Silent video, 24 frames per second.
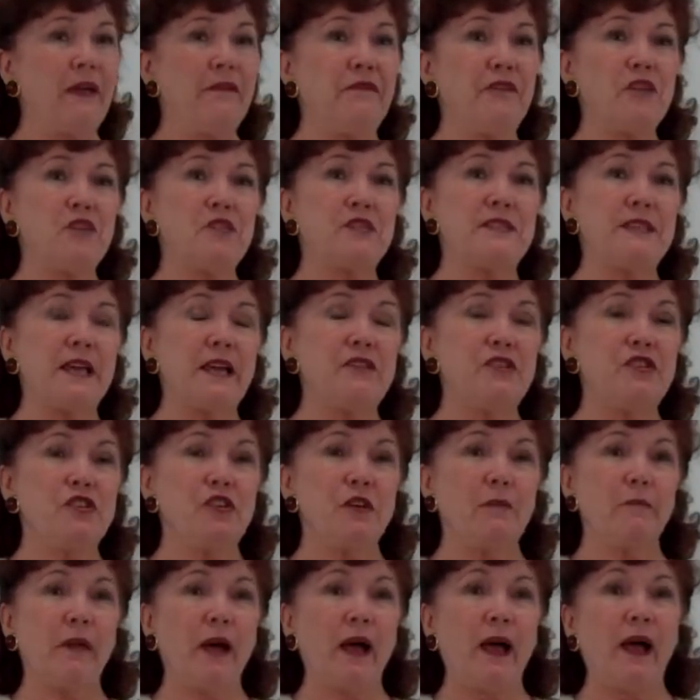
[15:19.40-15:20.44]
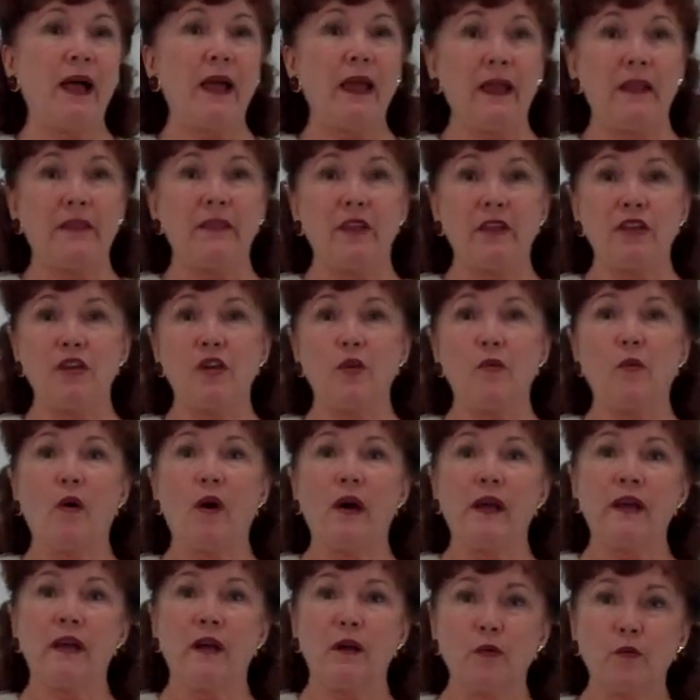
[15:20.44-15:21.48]
If you set your mind that you
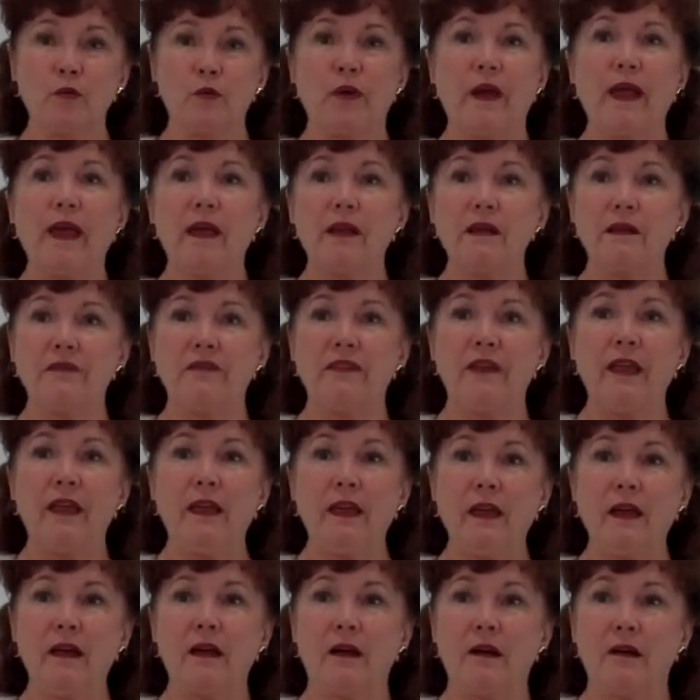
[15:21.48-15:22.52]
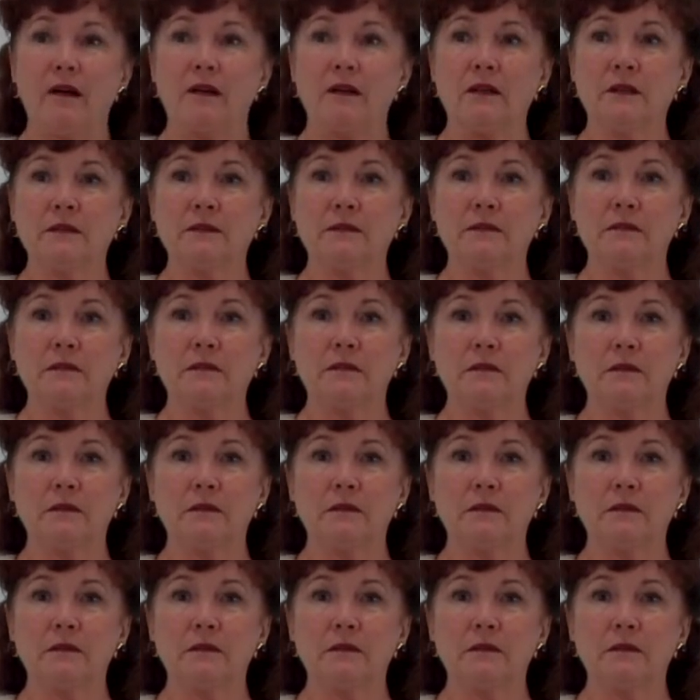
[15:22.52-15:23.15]
want a red vehicle,